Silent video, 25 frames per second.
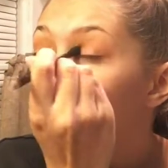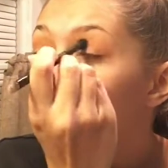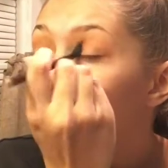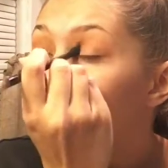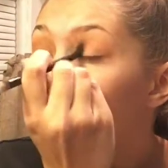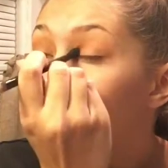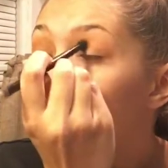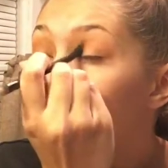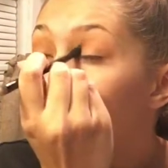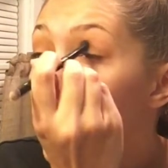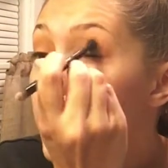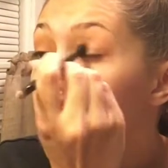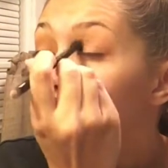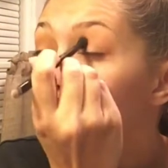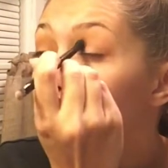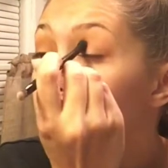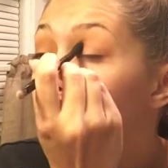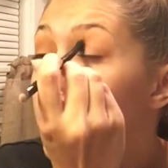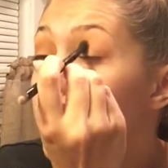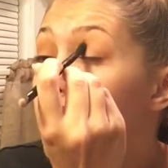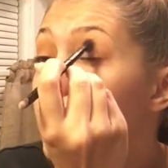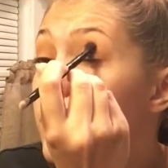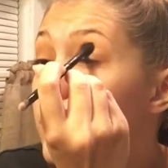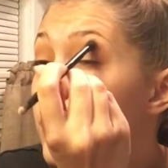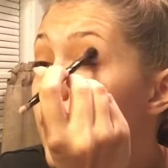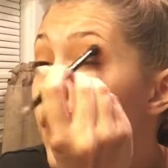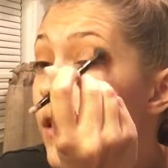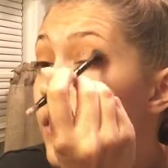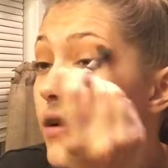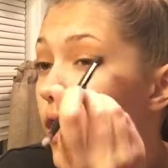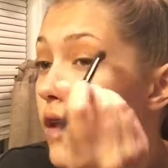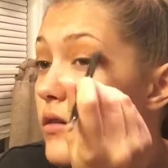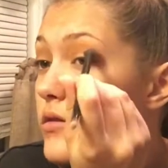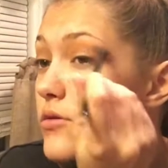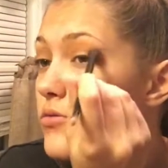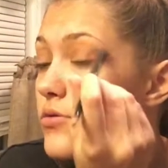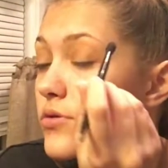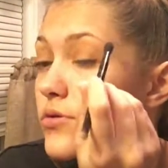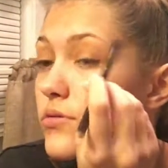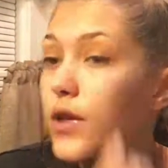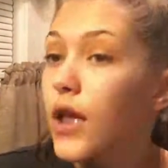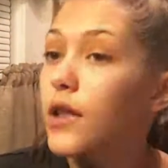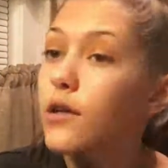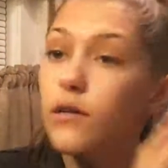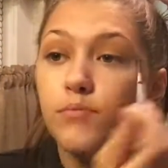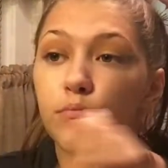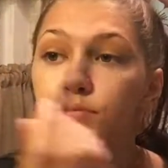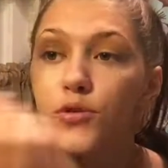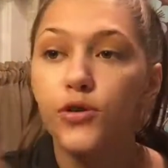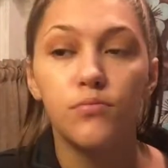and blend it into the other colors. The
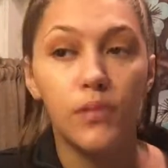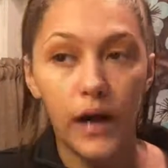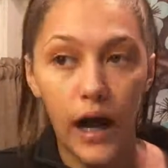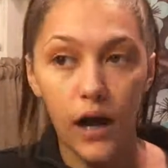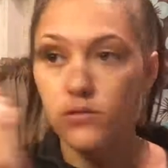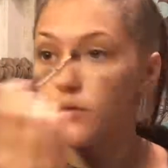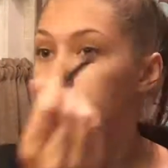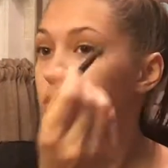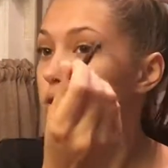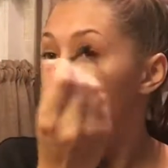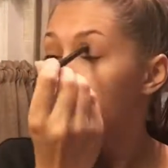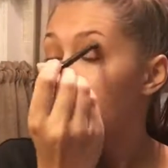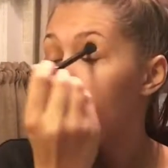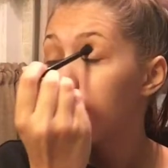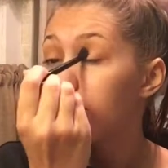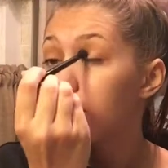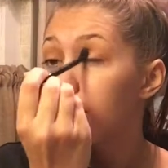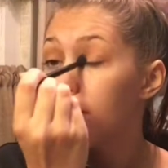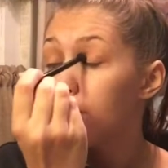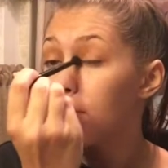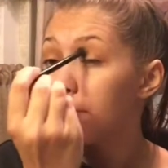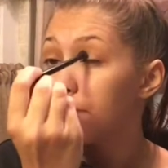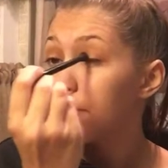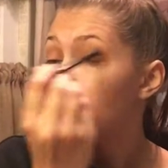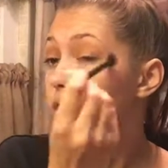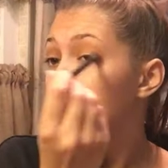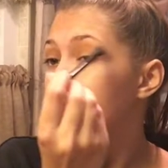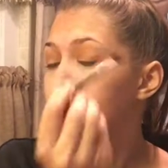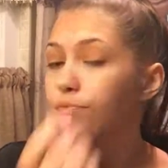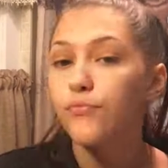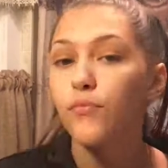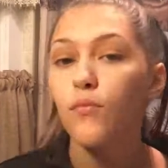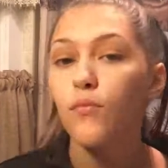other browns, soften the one brown.